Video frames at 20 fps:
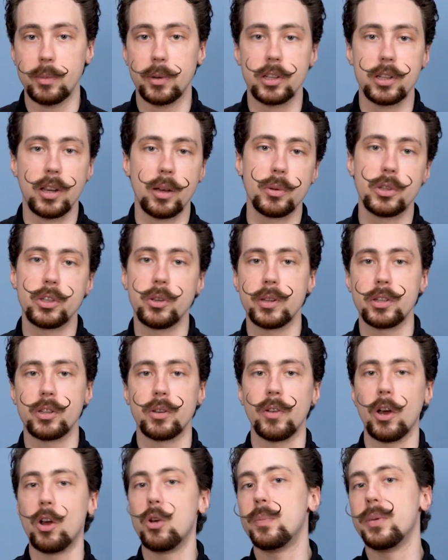because I was doing
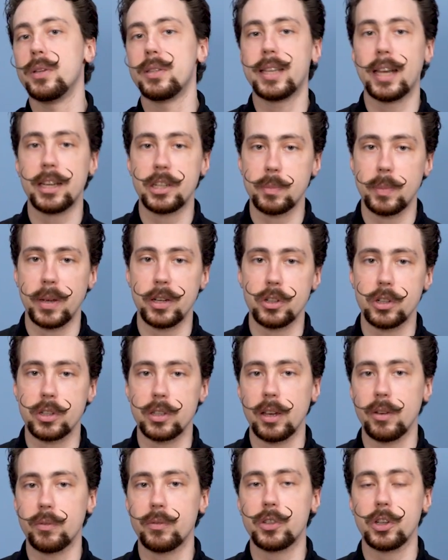sort of open test bench
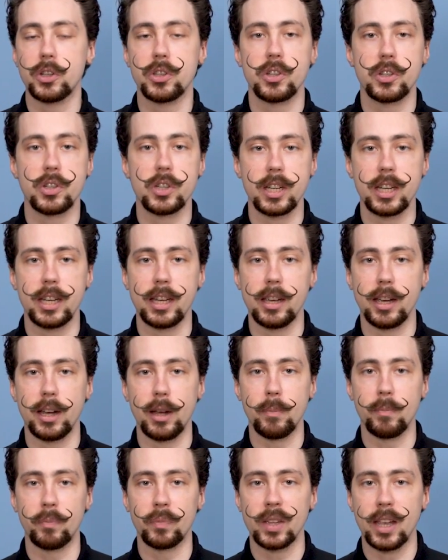stuff just to see
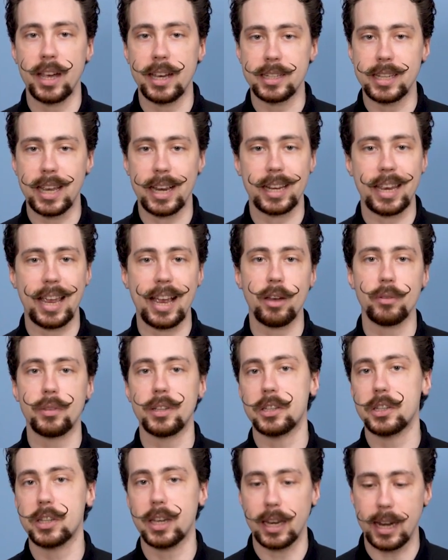exactly how
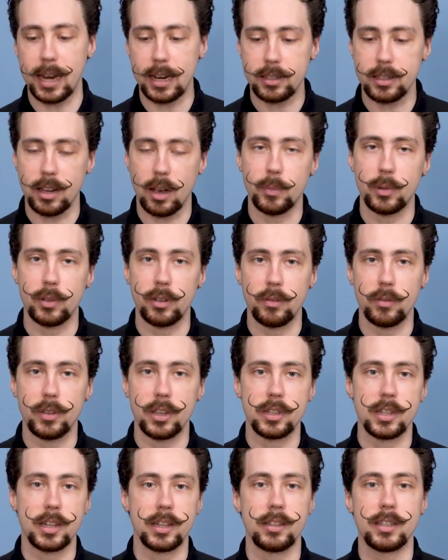things connect up and if
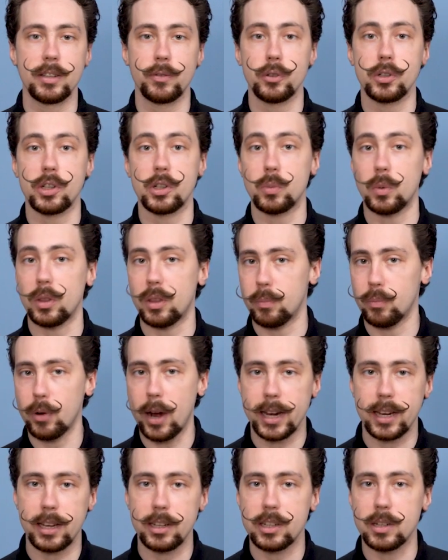there's any differences with the
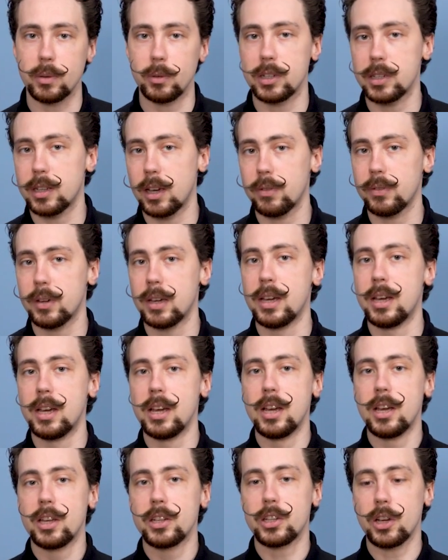brackets and stuff.
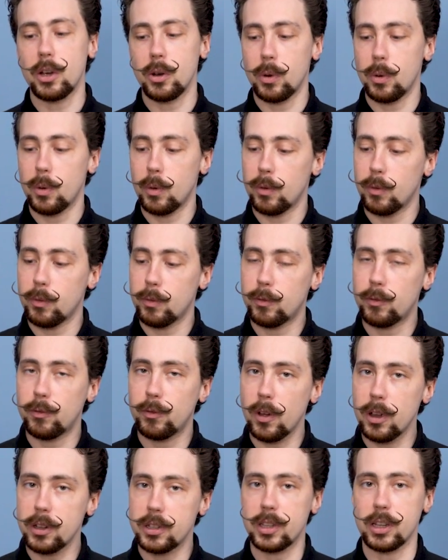So
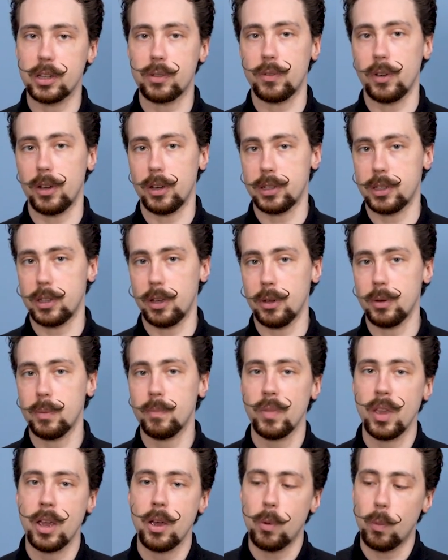first things first though,
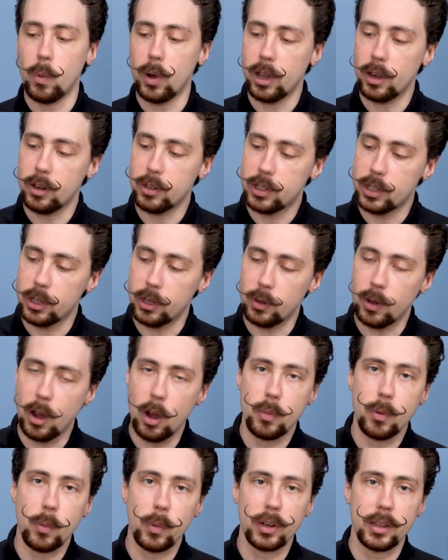we're going to
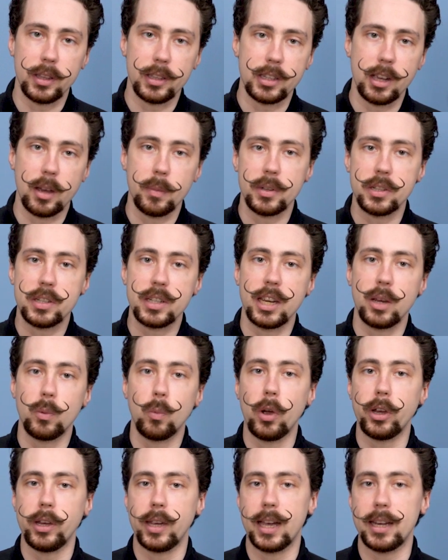open one of these up and see
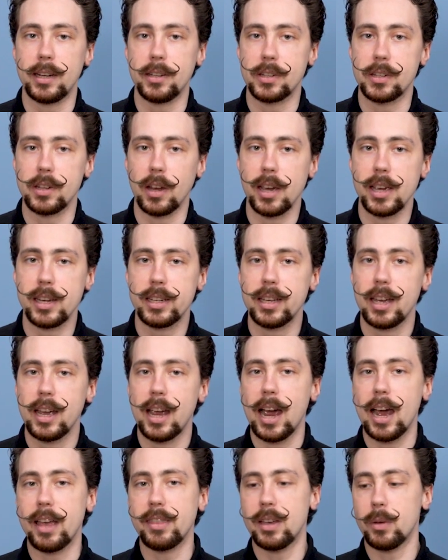what you get inside,
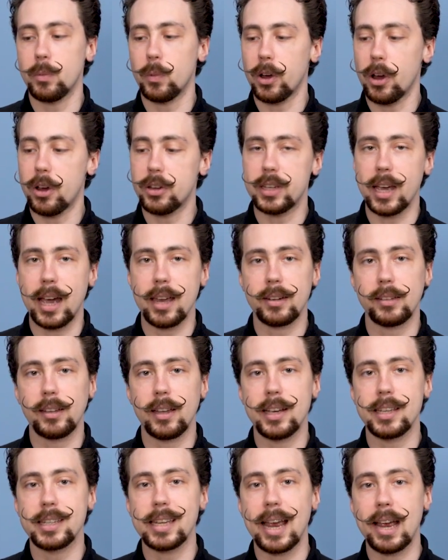and then we're going to
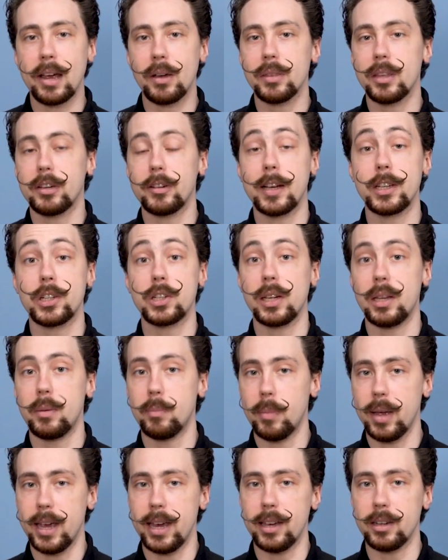analyze how they're actually
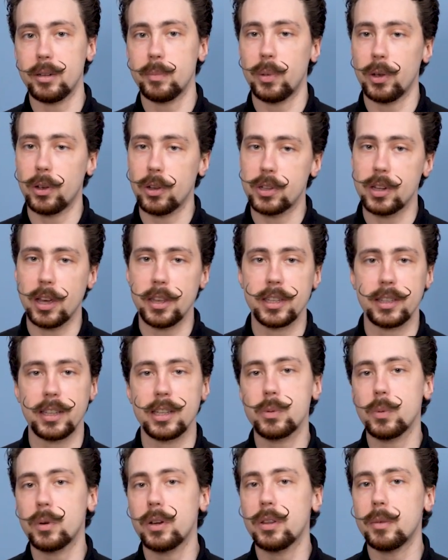made, because I think
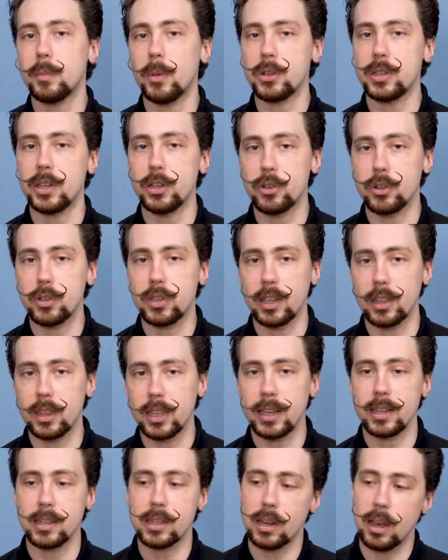that's one of the most interesting
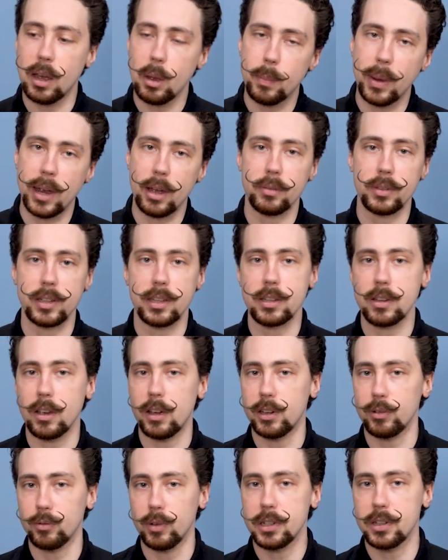things about these
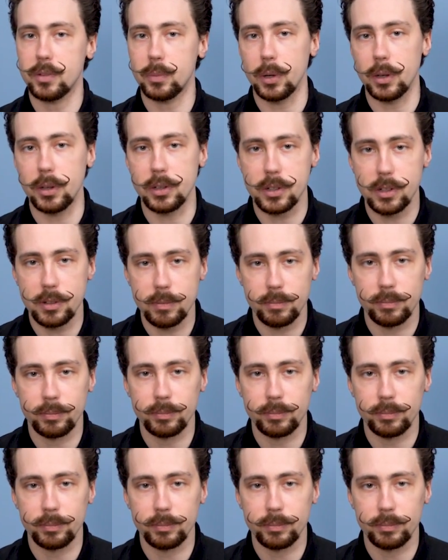kind of reservoirs.